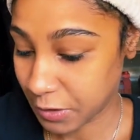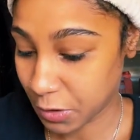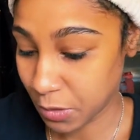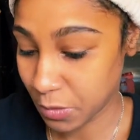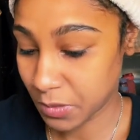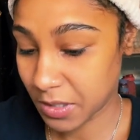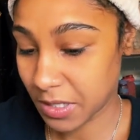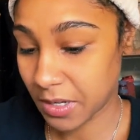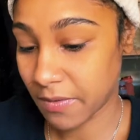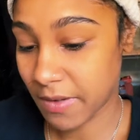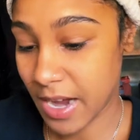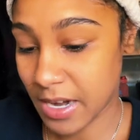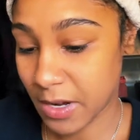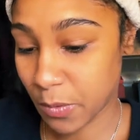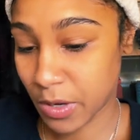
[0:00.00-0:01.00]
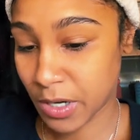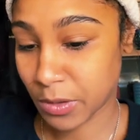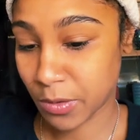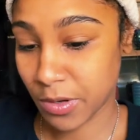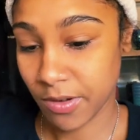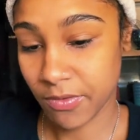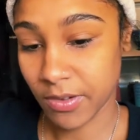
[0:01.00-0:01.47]
Attune to the divine and
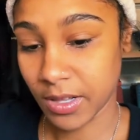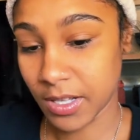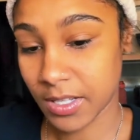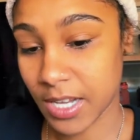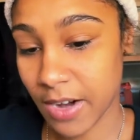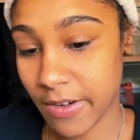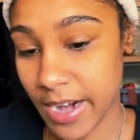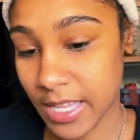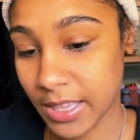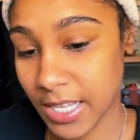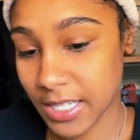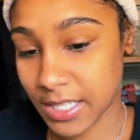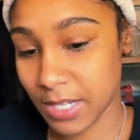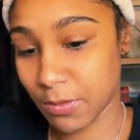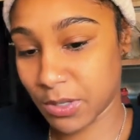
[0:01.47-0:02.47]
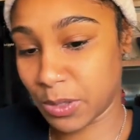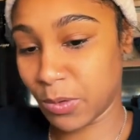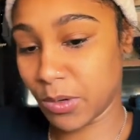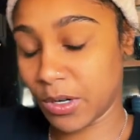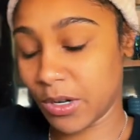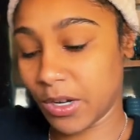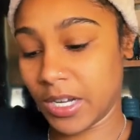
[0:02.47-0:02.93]
work through your feelings. All right, let's see what's
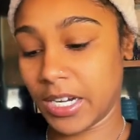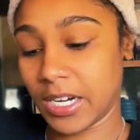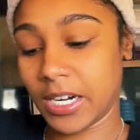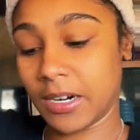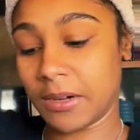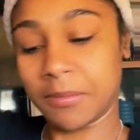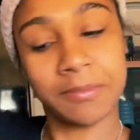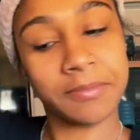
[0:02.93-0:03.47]
going on here.